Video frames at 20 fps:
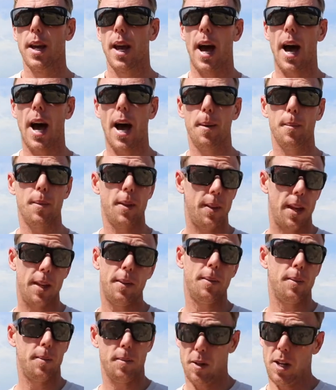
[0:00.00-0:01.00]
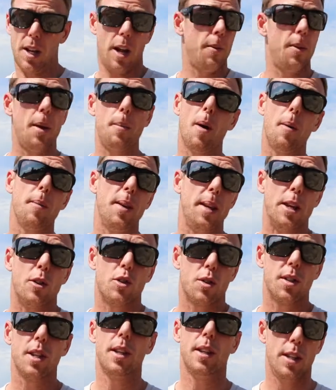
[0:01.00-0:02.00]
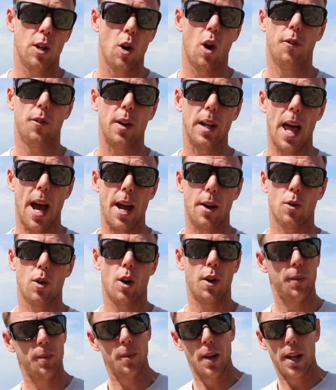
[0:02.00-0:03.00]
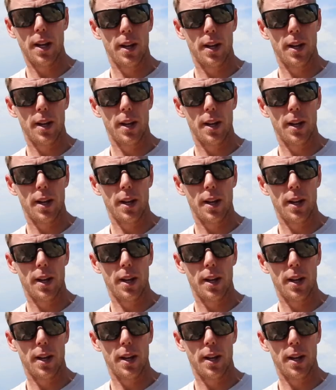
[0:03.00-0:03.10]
then, they might be interested in the offer later on.